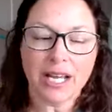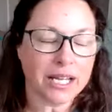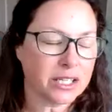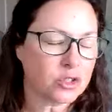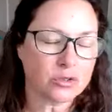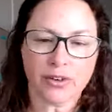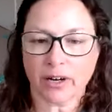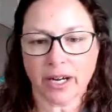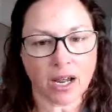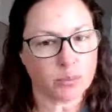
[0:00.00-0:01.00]
Kids are
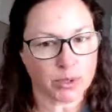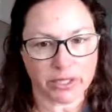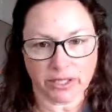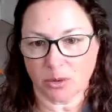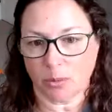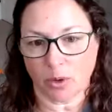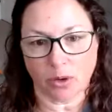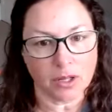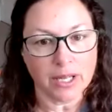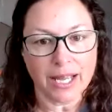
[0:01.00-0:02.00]
very
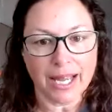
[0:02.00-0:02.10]
unpredictable,